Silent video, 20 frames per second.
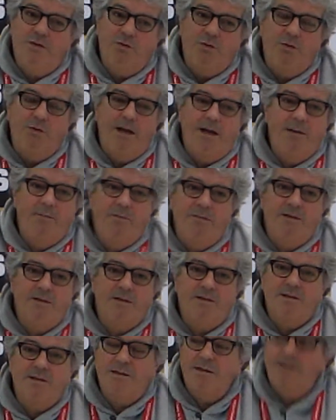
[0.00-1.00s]
2
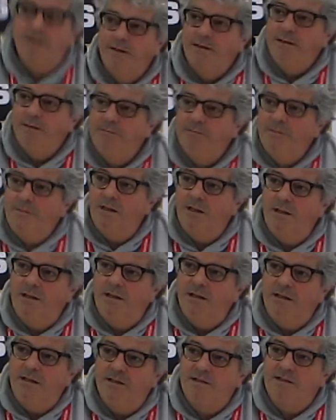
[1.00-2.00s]
numbers,
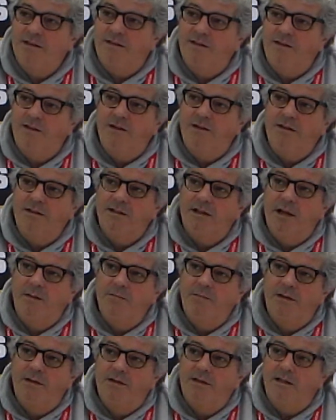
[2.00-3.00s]
it is the 3rd
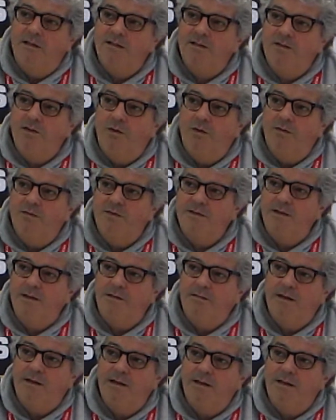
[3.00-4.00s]
number that solves a
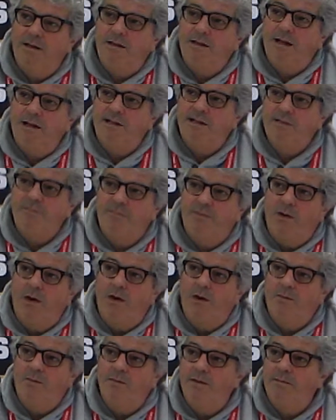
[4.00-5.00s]
very nice
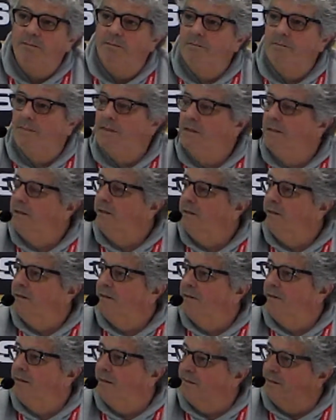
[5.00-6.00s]
problem
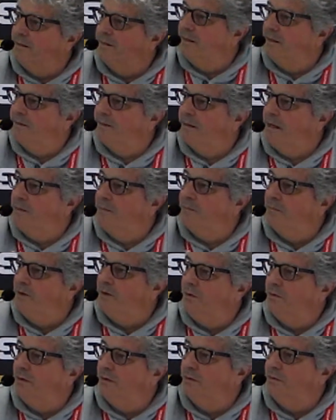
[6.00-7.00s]
that I'm
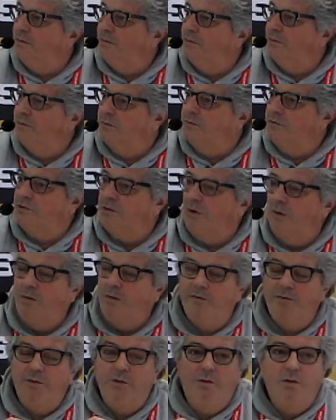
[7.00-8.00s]
going to show.
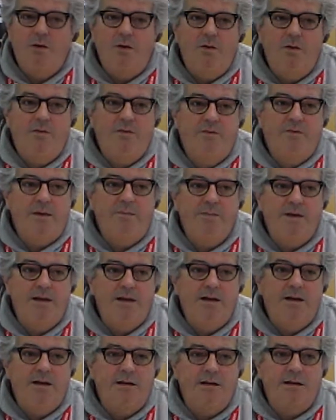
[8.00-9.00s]
If you go from
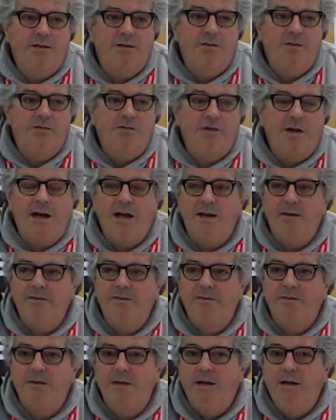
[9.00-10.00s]
here and you
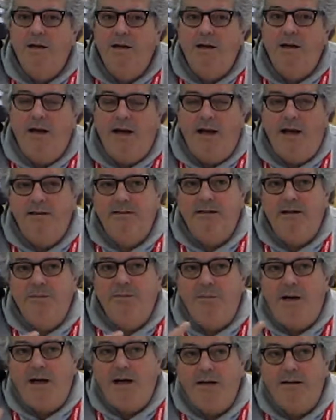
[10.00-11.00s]
drive
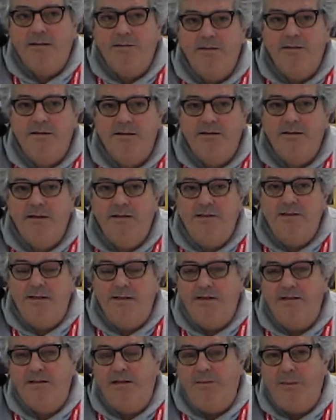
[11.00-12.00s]
100 miles at
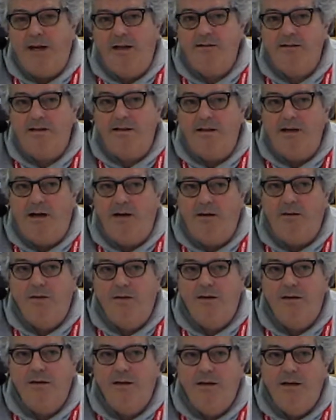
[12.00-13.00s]
60 miles an
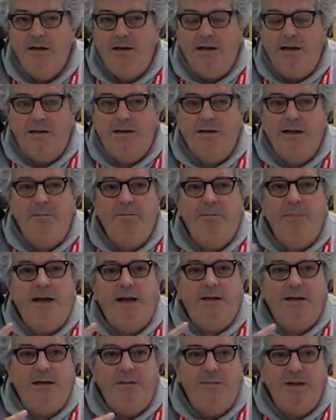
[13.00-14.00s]
hour and come
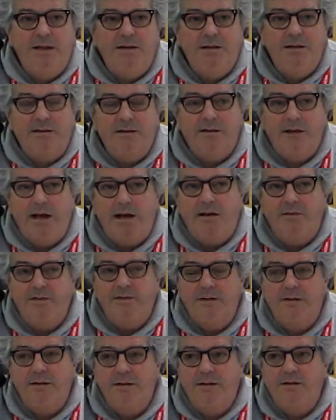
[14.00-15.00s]
back immediately
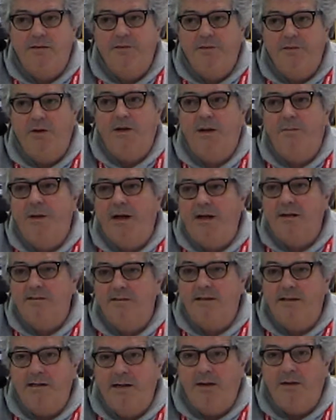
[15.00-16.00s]
after at 40
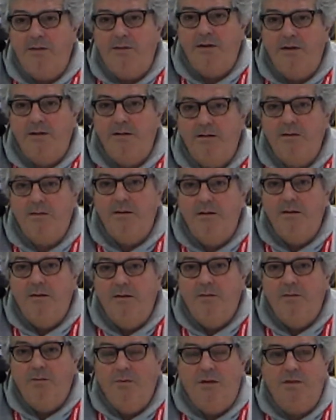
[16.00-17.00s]
miles an hour,
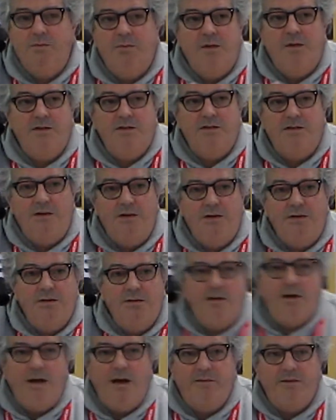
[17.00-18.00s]
what was your
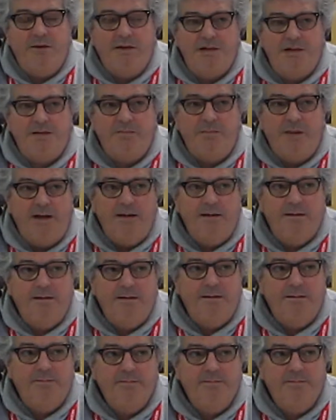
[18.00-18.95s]
average speed?